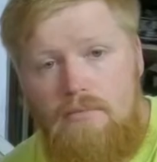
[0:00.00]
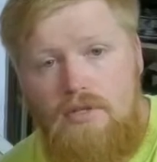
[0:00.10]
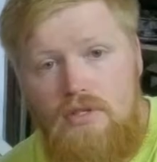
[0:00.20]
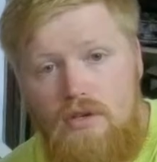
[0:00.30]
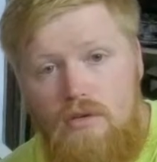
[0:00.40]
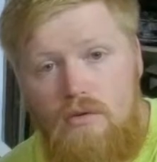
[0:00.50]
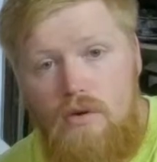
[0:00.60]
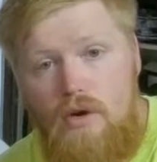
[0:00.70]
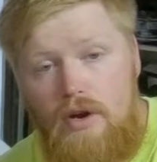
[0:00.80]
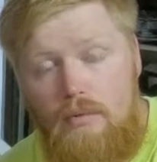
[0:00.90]
So
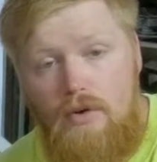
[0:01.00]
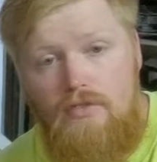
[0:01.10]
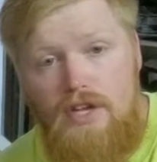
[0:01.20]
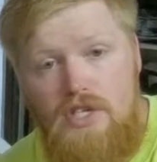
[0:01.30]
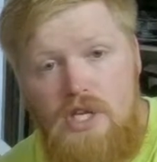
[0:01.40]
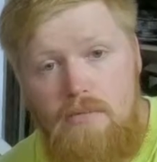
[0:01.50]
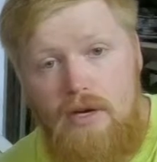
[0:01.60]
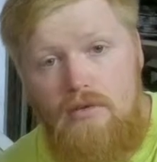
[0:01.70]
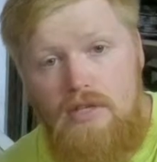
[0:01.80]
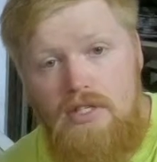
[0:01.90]
going with a sheet
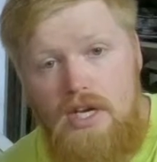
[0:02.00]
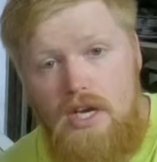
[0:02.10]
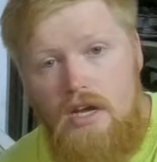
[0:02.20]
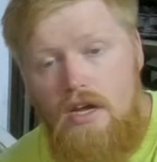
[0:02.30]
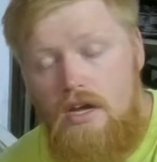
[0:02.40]
metal intake.